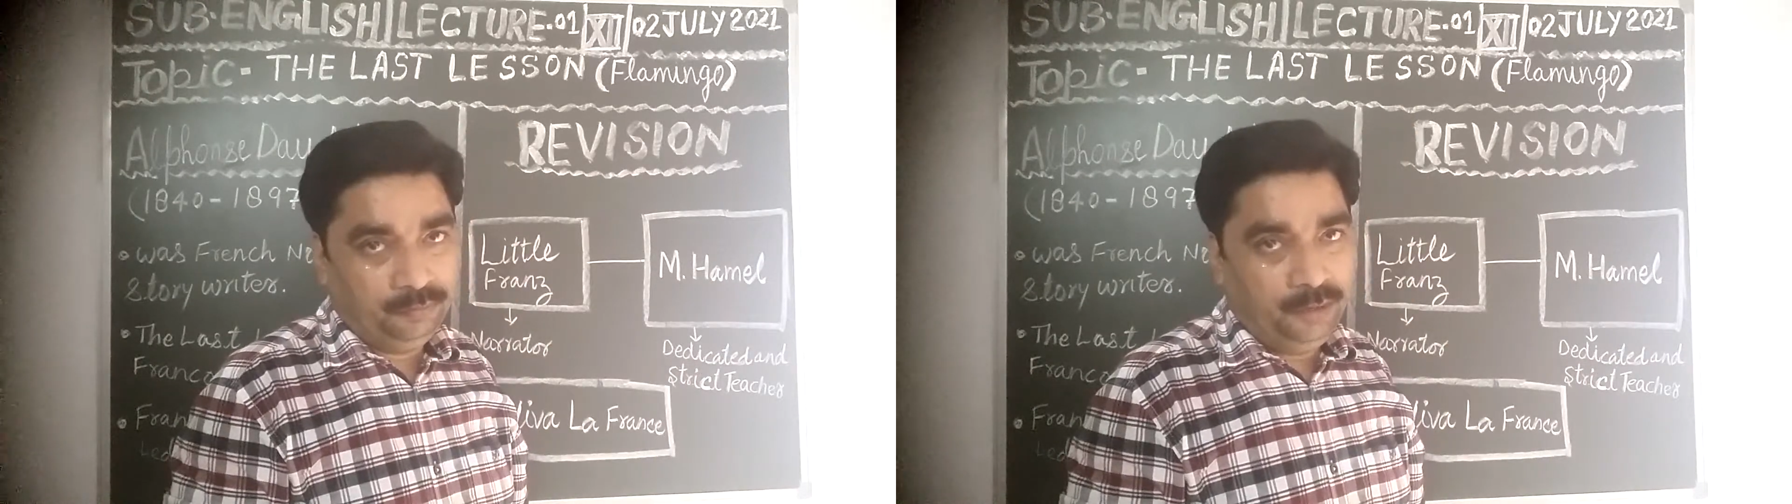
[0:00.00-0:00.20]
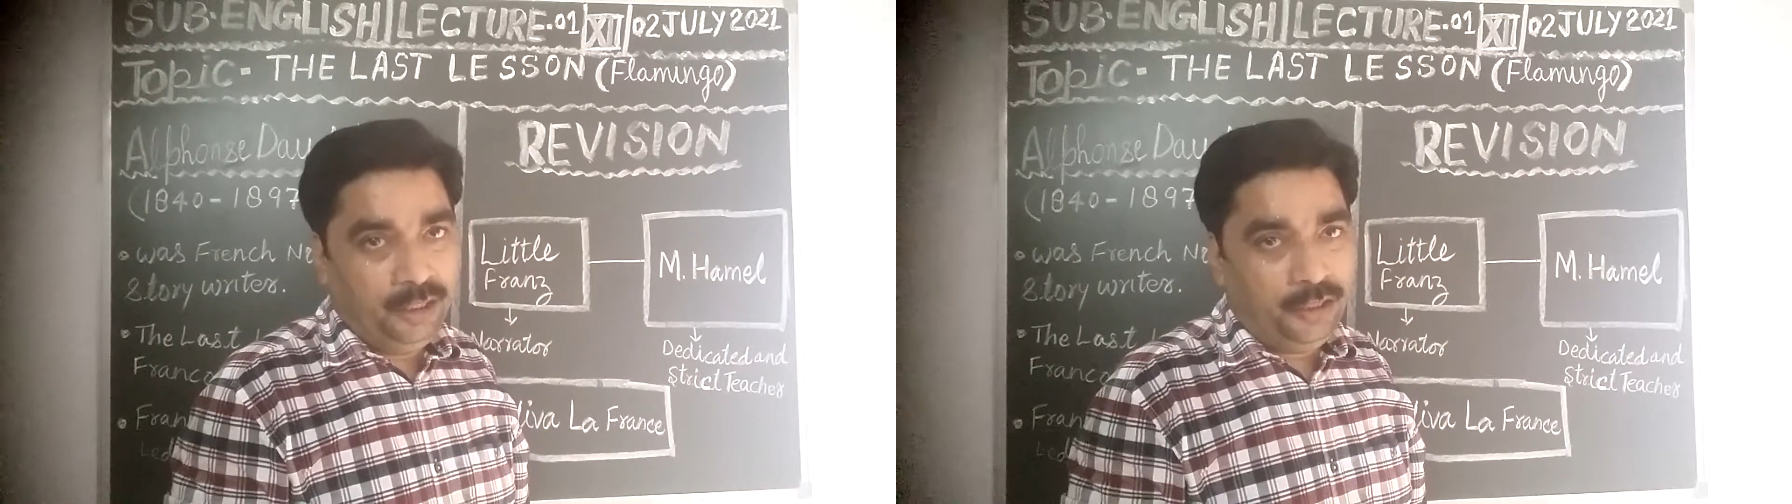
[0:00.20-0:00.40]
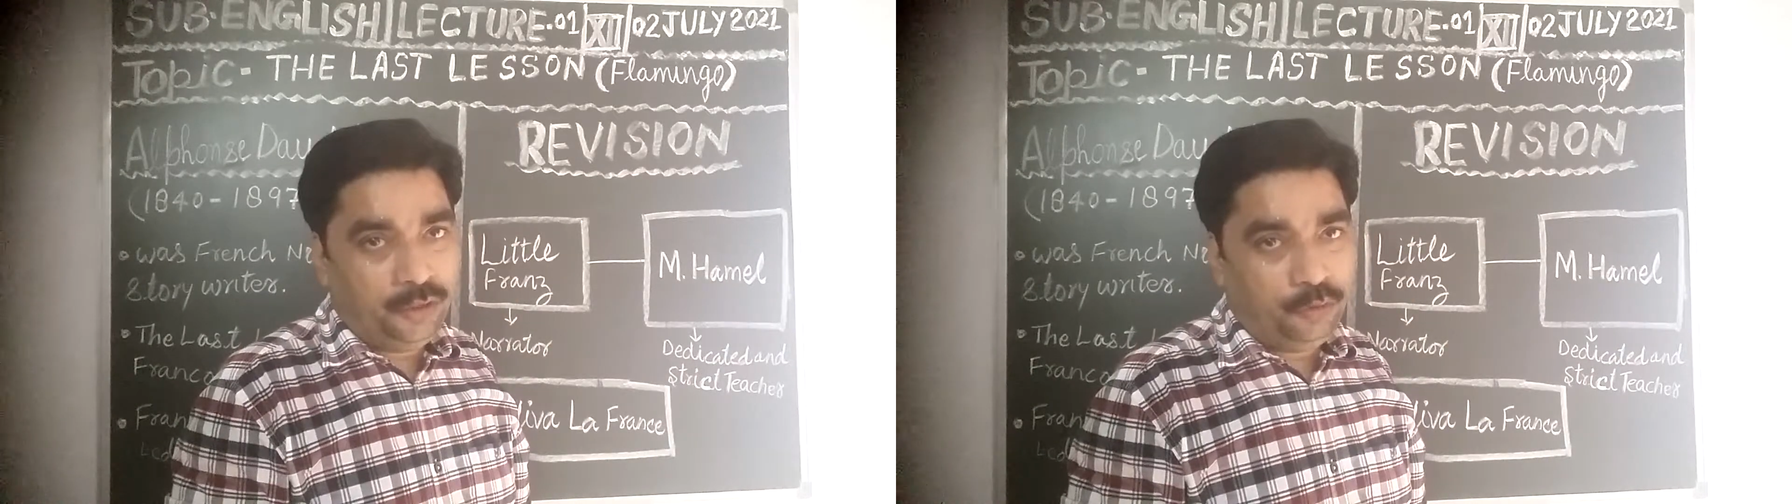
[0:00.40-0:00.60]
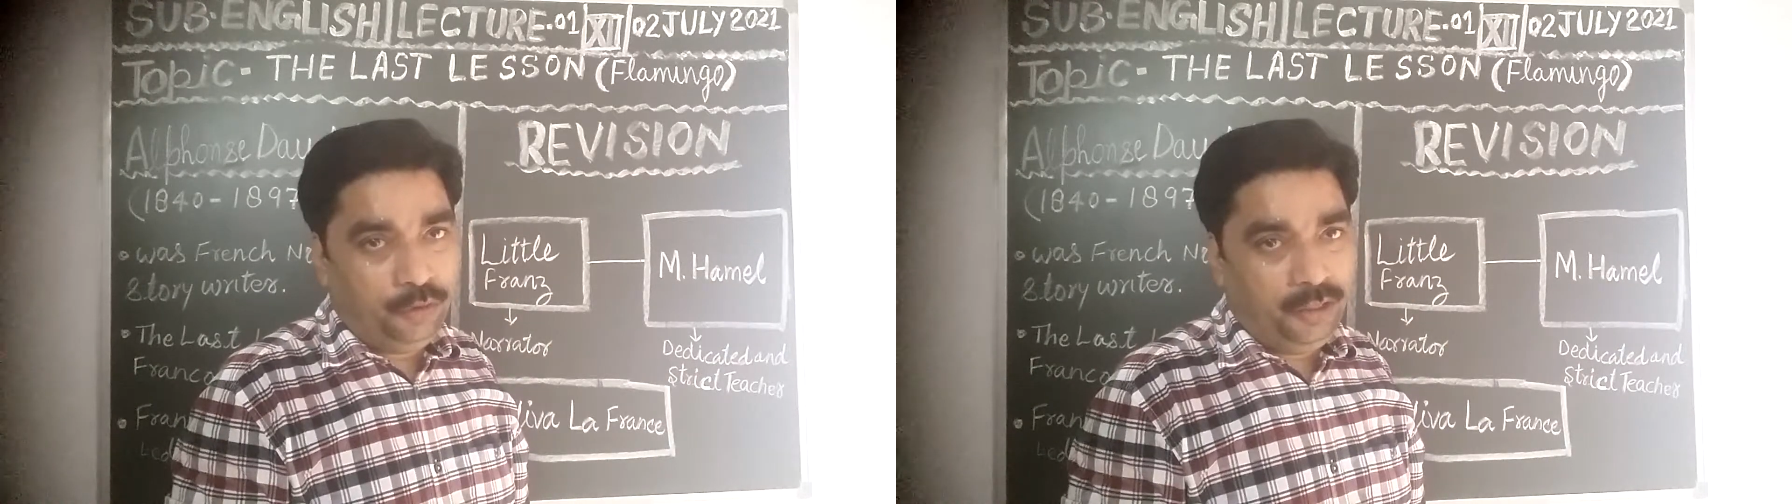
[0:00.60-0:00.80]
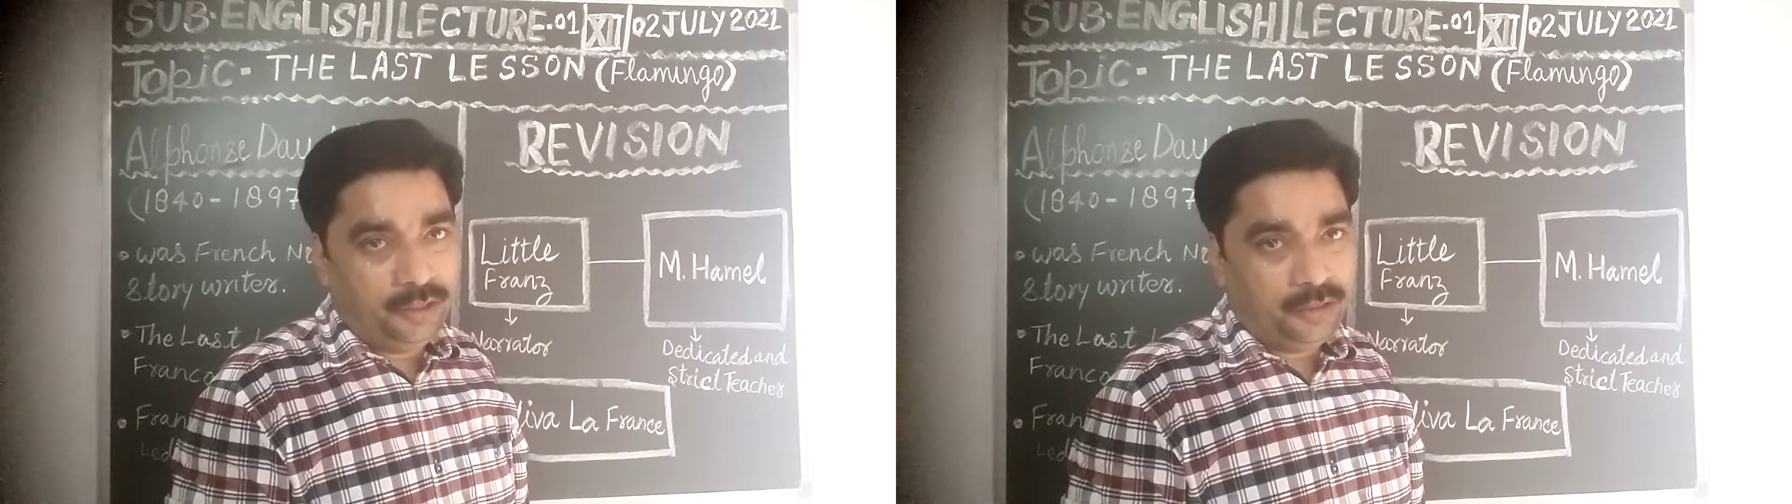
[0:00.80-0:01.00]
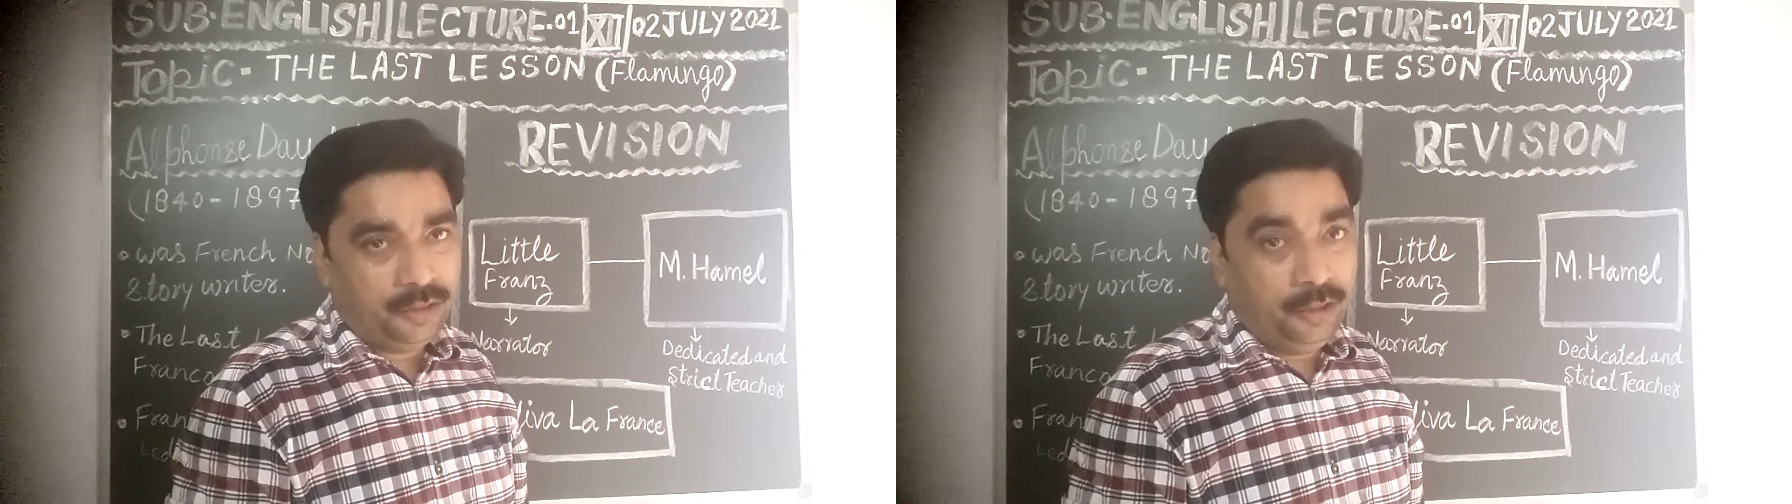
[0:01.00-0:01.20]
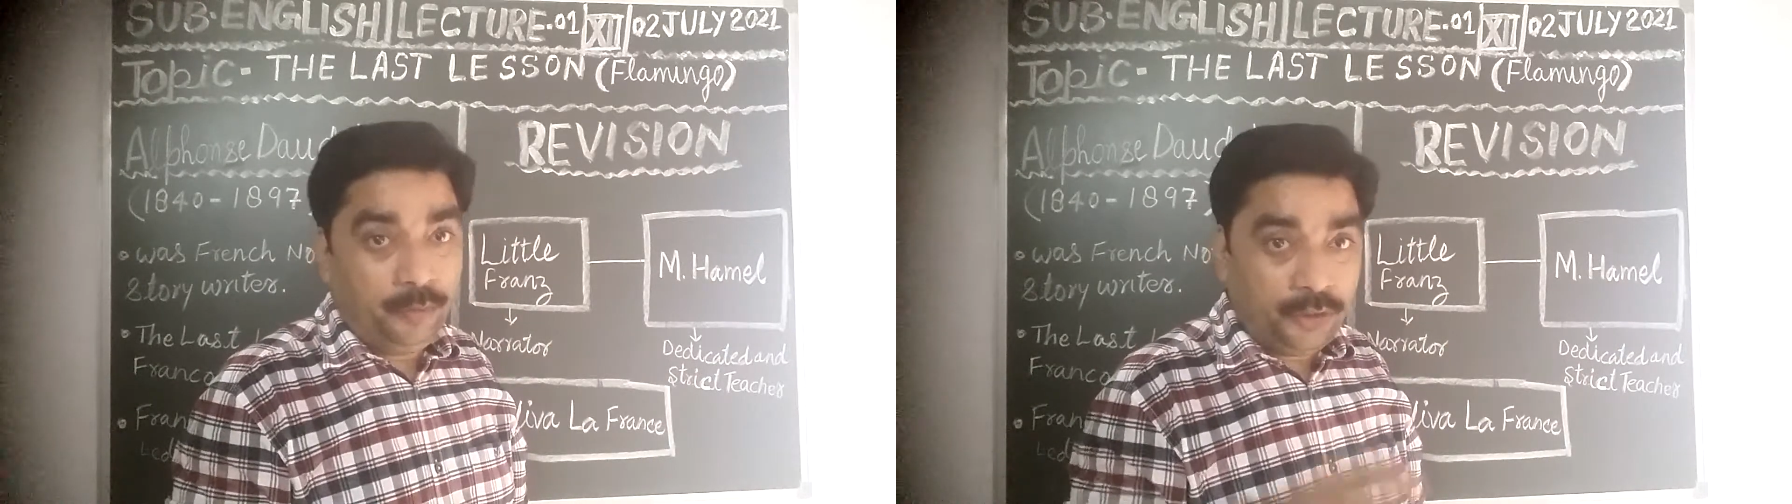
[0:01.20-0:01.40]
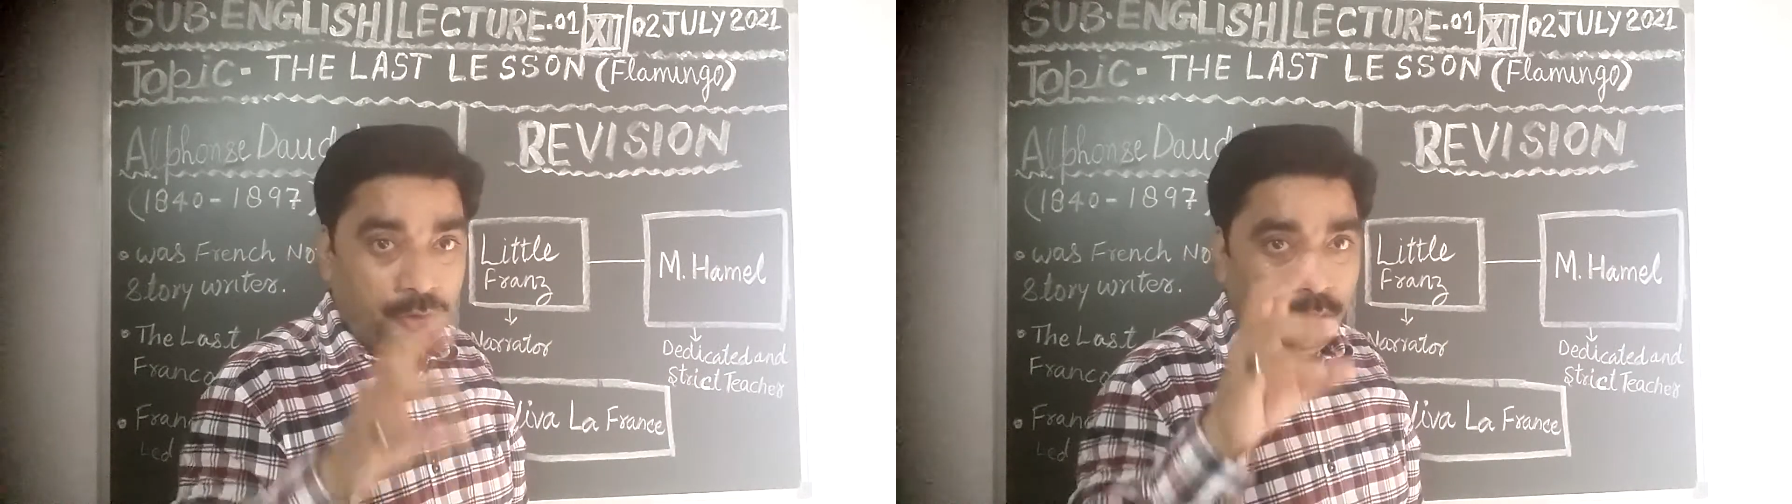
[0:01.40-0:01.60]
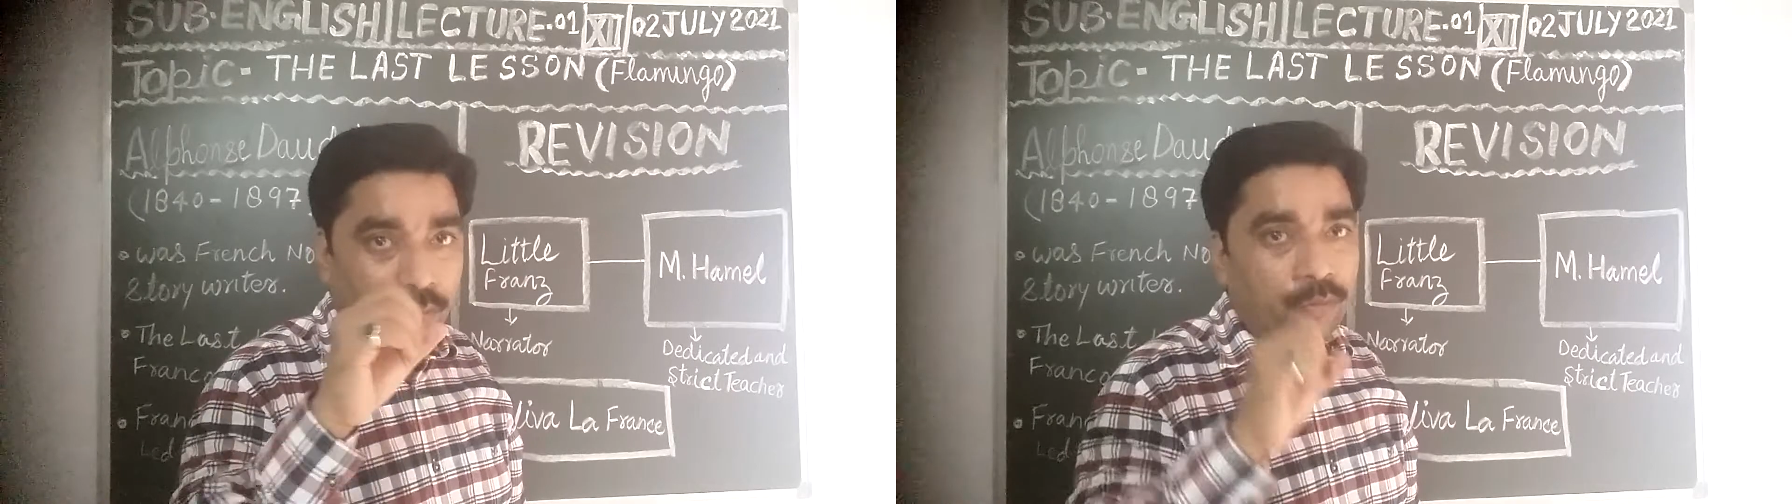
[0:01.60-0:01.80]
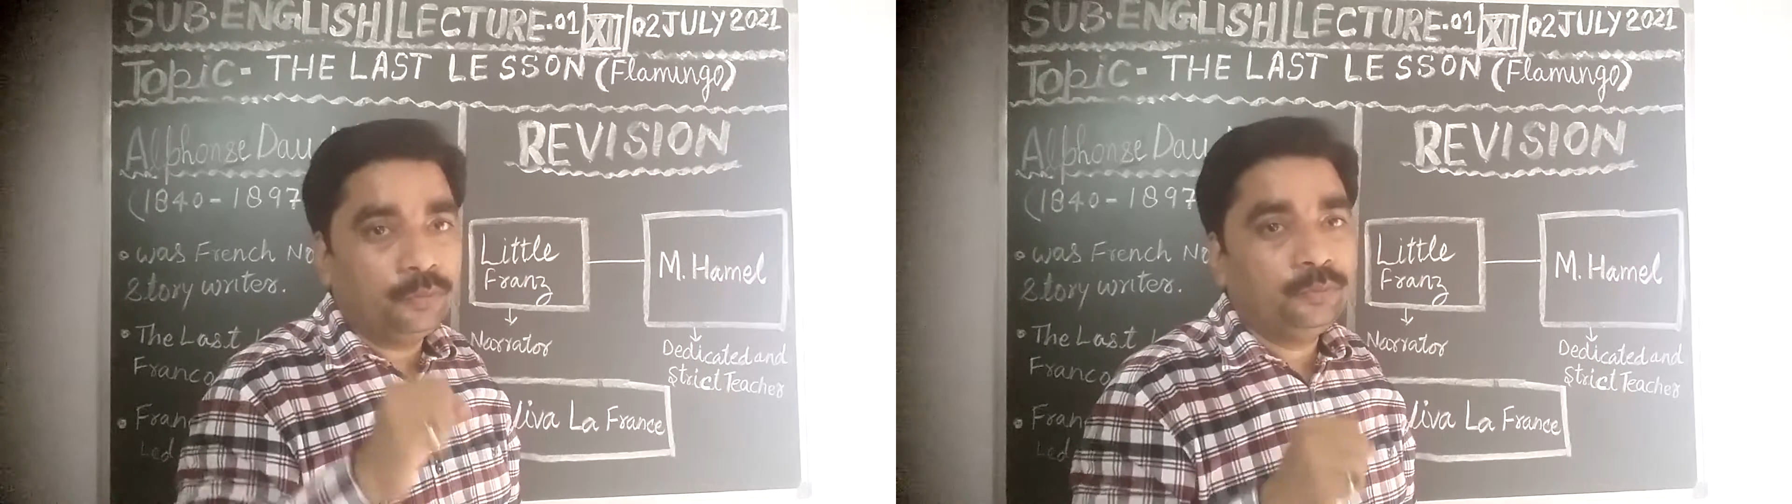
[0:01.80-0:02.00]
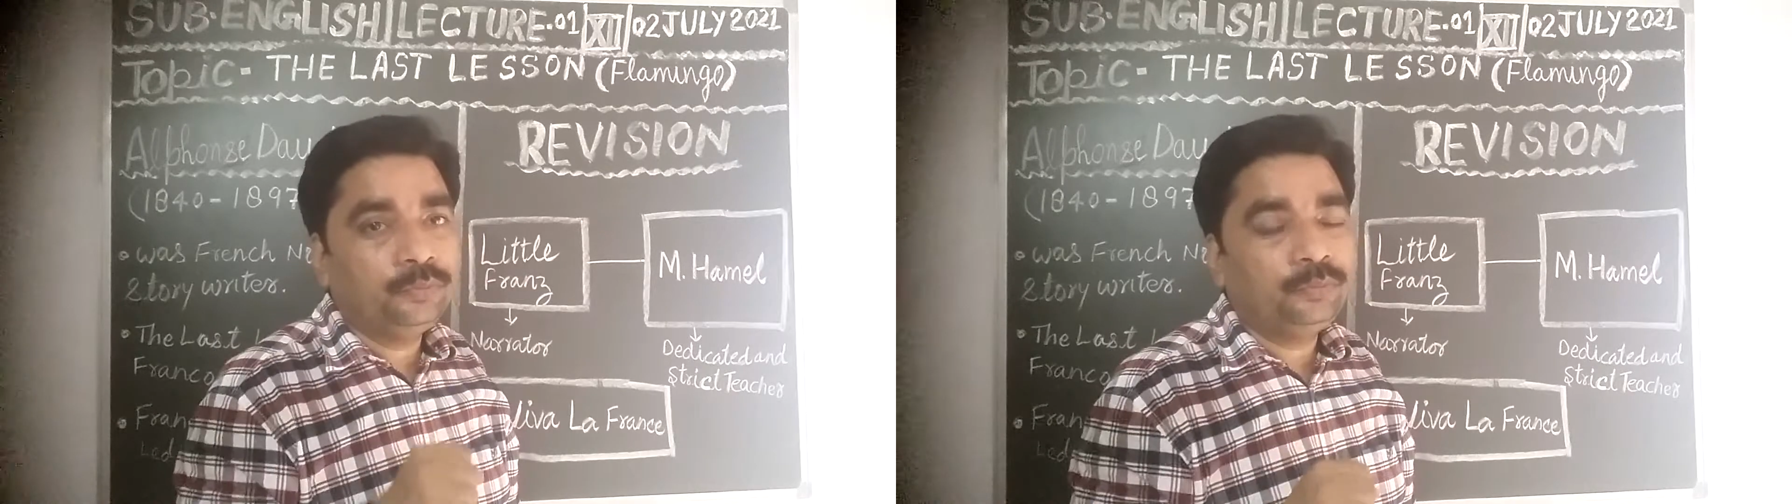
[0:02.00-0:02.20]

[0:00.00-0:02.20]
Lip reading: Dear students, he was sure